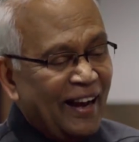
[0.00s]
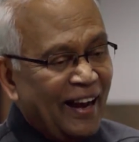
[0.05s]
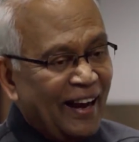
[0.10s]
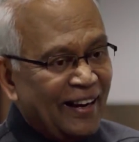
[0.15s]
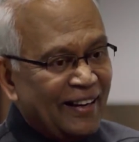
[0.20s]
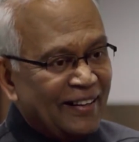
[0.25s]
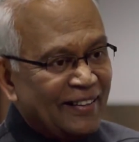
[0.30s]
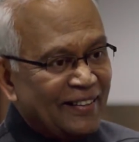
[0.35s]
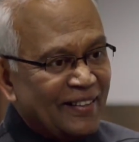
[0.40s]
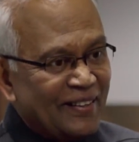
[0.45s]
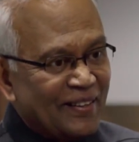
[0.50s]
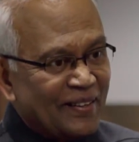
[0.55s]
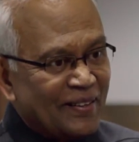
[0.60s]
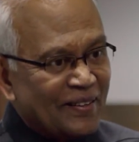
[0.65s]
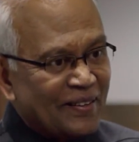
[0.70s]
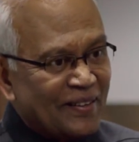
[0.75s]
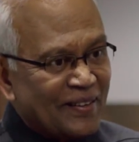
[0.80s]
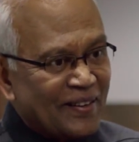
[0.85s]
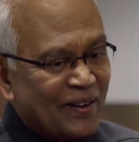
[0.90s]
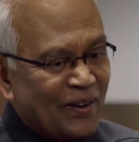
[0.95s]
and
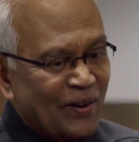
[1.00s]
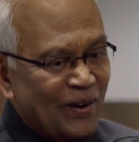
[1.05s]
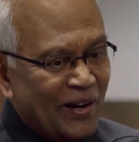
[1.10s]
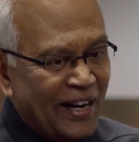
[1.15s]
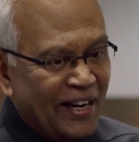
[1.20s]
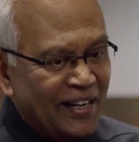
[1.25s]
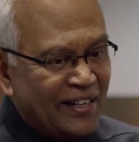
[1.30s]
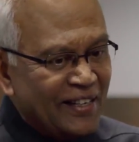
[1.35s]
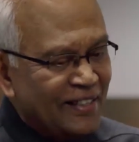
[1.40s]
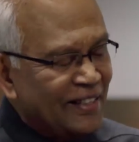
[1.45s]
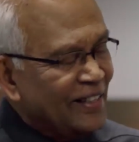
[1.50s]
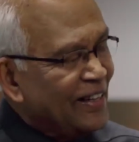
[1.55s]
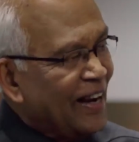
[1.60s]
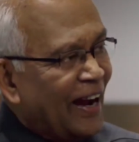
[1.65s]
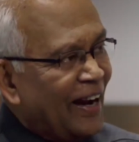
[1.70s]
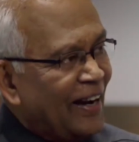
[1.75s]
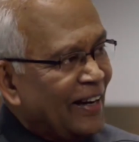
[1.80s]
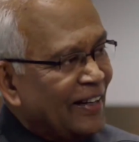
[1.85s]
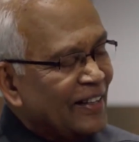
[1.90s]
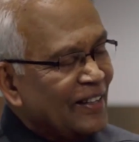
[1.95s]
held it in
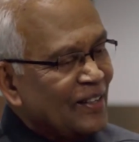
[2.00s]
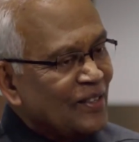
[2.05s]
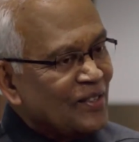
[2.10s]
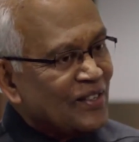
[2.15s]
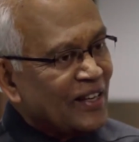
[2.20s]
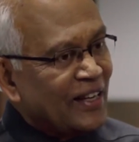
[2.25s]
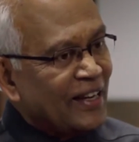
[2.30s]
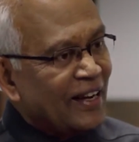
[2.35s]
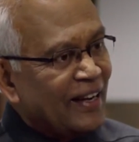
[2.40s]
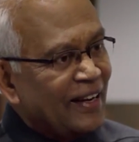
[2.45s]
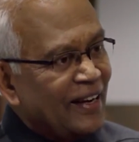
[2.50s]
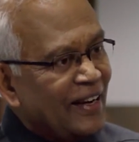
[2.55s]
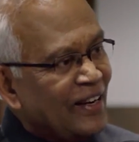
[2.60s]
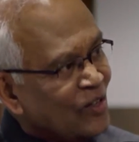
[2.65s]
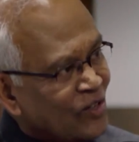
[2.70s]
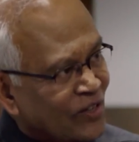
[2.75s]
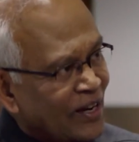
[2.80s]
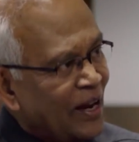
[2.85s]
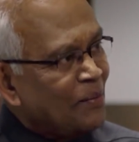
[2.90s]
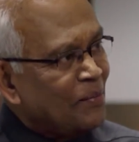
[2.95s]
hand, and you say,
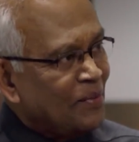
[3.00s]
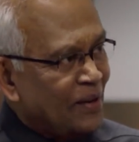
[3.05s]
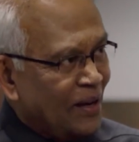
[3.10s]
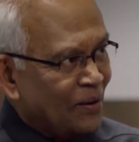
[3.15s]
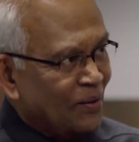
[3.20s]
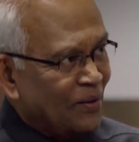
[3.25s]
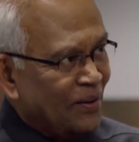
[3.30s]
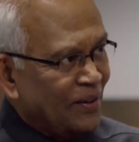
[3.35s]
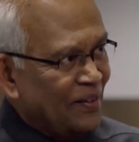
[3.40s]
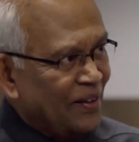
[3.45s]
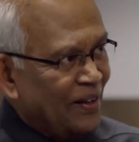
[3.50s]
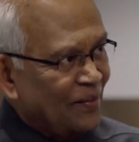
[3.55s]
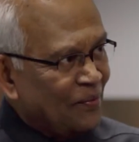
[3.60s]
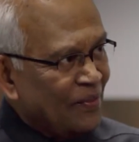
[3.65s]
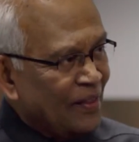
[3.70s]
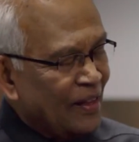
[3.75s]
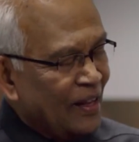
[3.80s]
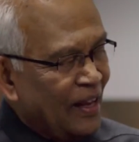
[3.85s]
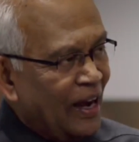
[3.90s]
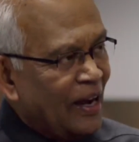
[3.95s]
each time now
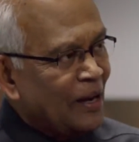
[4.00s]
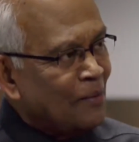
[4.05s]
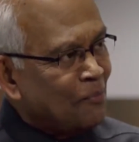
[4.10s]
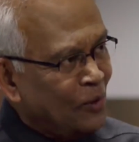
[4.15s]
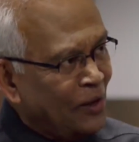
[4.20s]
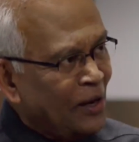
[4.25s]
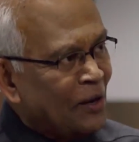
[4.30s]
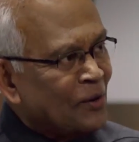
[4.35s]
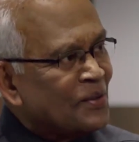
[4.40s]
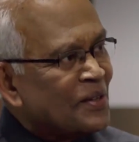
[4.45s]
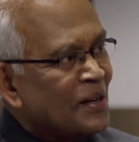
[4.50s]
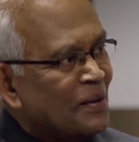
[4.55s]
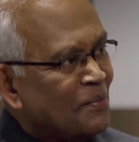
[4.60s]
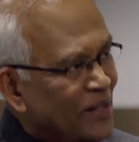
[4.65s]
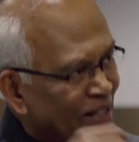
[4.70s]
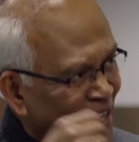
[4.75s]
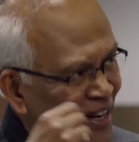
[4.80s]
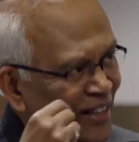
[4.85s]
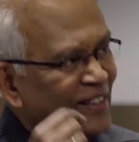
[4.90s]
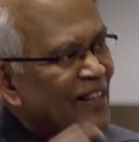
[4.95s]
I pull out
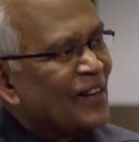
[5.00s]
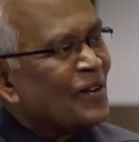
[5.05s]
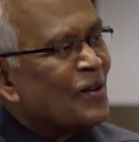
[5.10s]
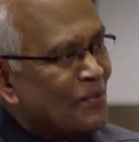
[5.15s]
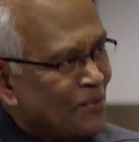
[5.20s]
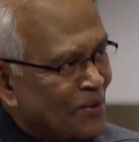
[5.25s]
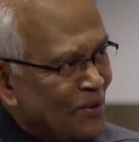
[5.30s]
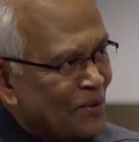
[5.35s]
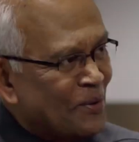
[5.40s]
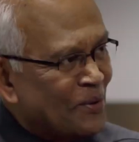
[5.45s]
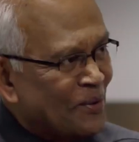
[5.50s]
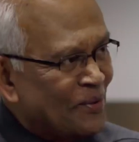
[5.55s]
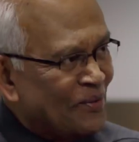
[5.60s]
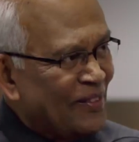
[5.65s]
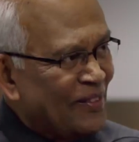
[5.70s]
turmeric, I think of you.